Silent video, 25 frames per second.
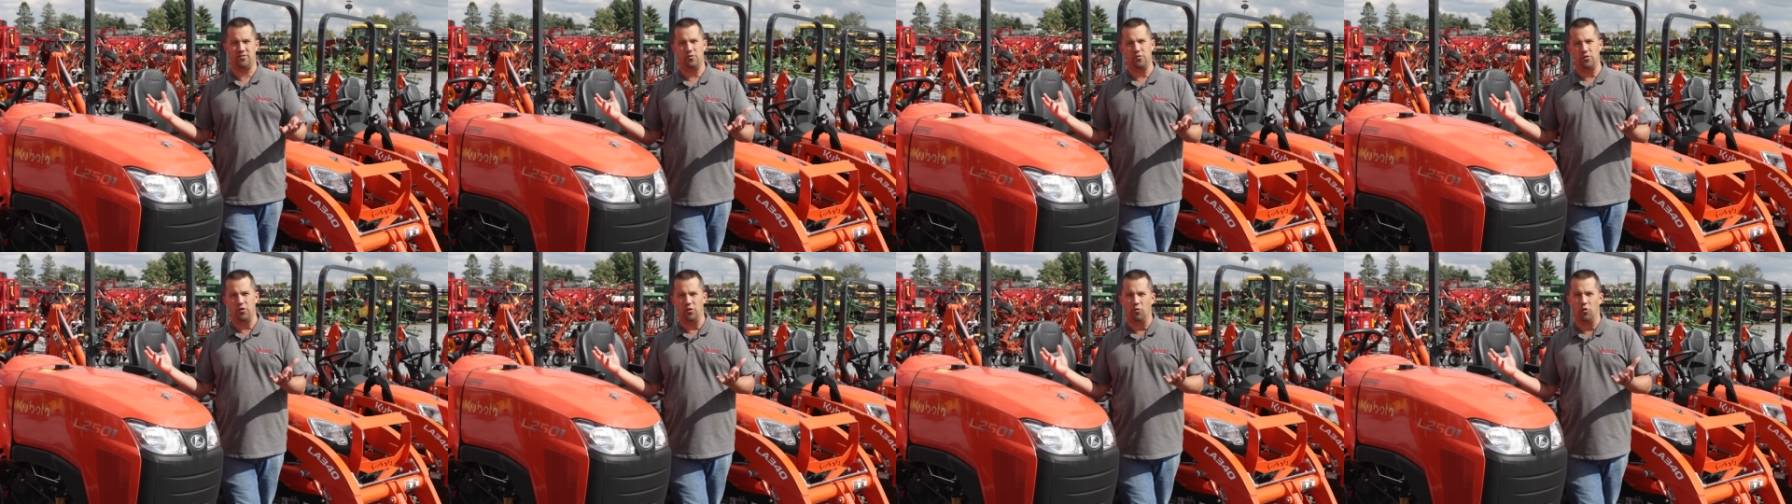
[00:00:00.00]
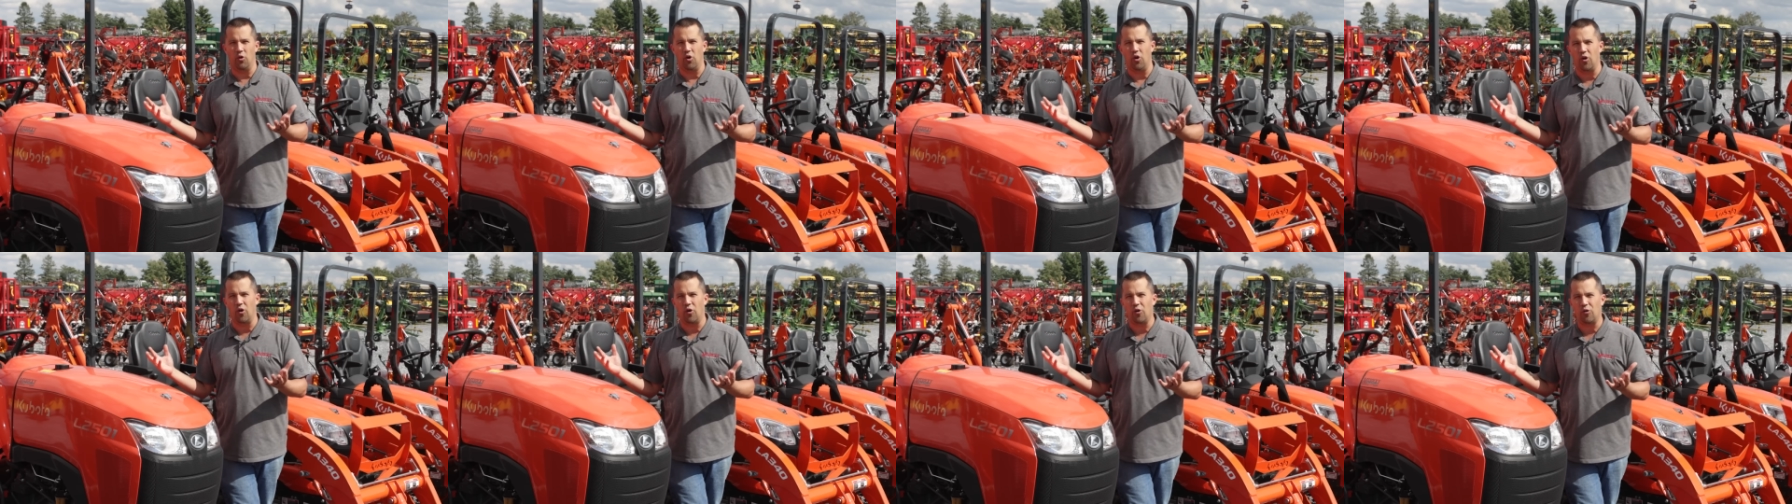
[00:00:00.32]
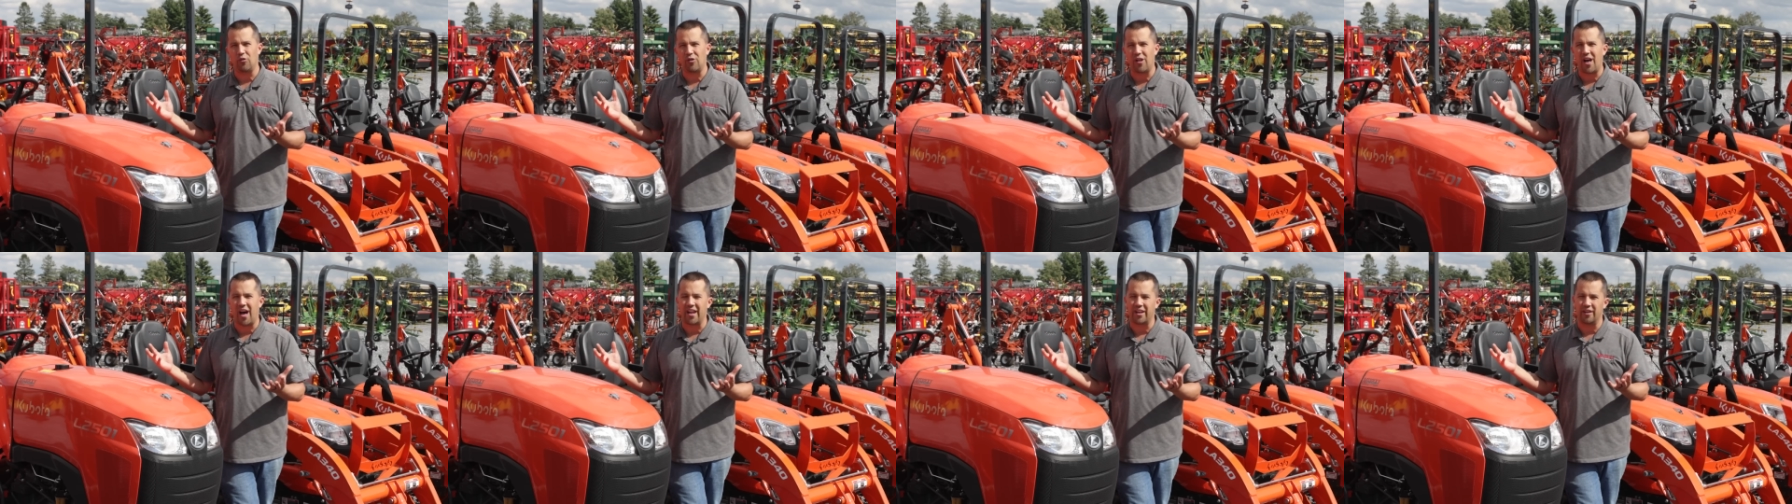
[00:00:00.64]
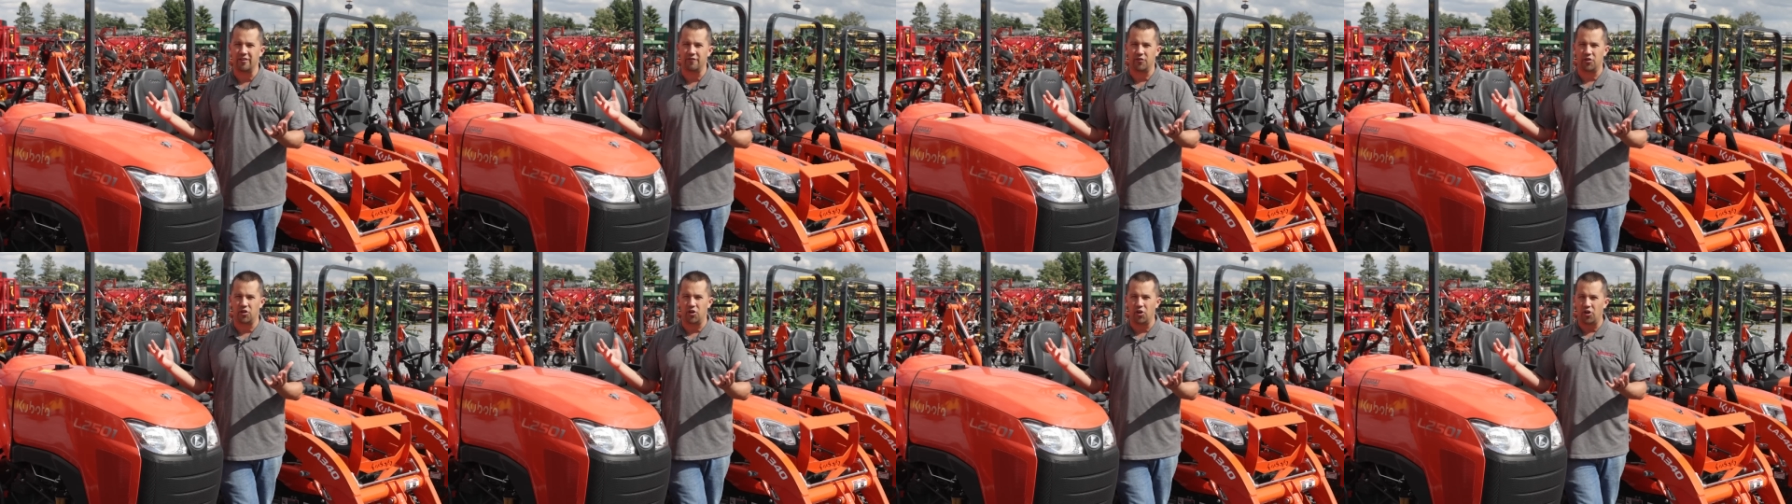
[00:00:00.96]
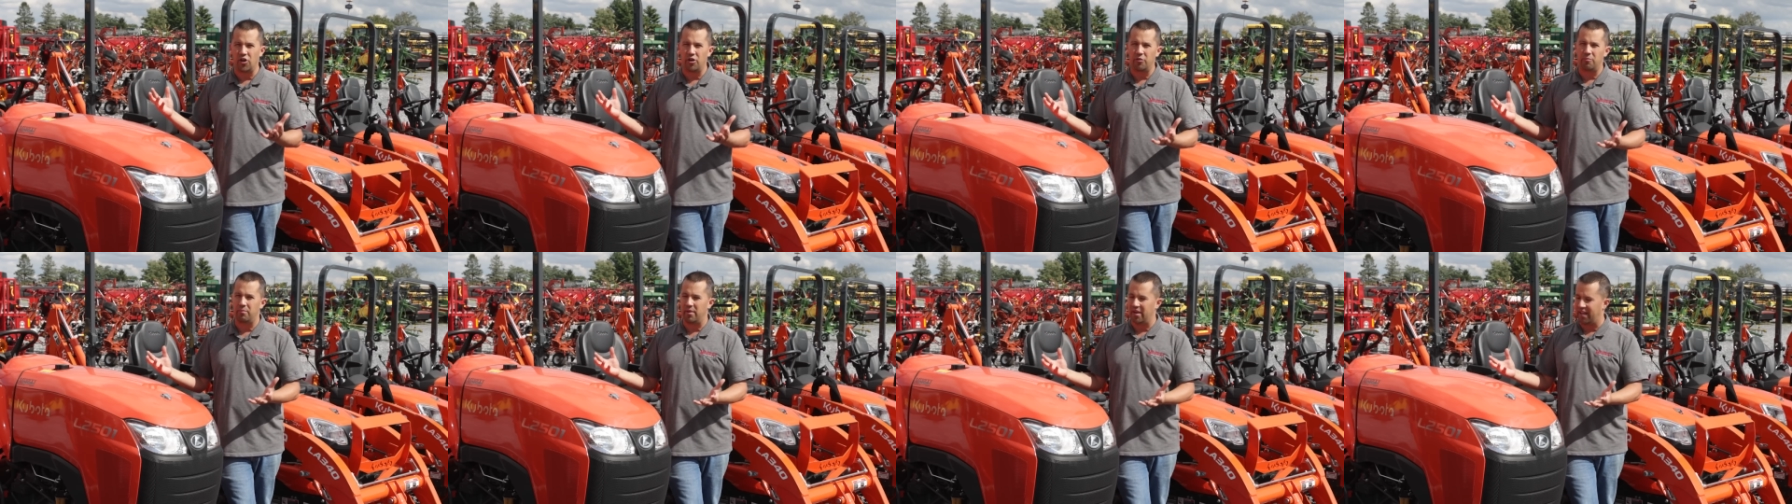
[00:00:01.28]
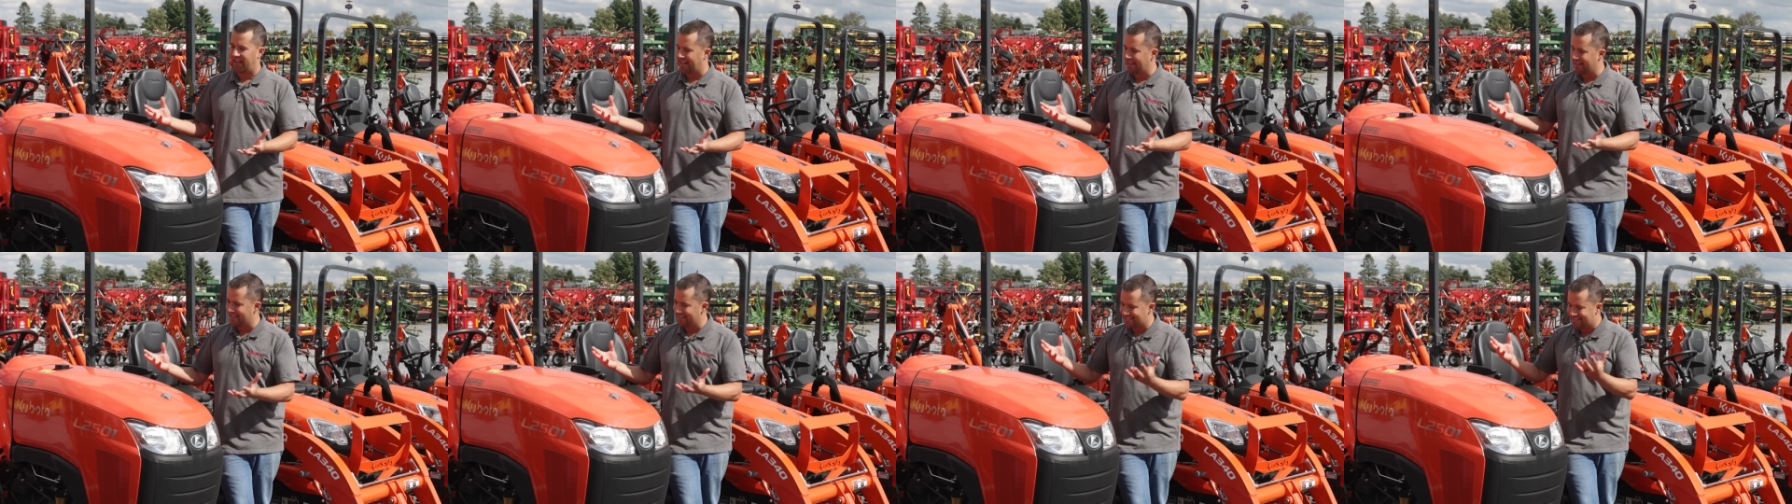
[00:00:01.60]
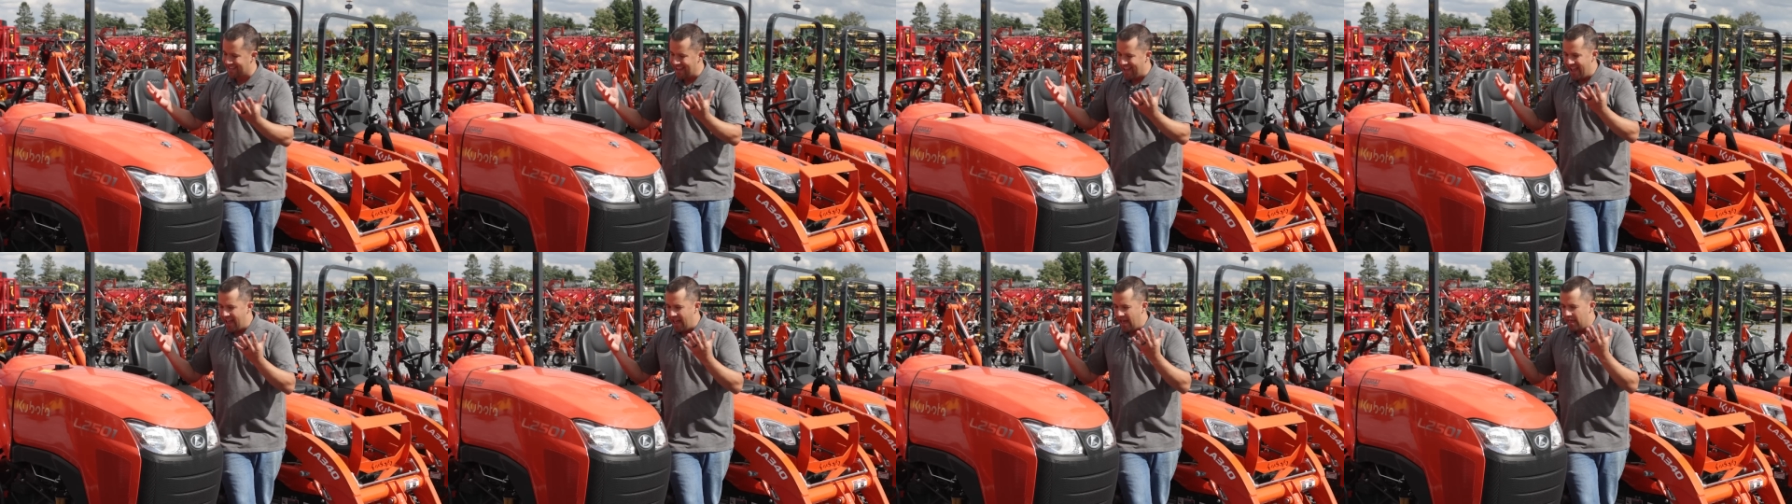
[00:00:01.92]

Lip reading: do you a whole lot of good because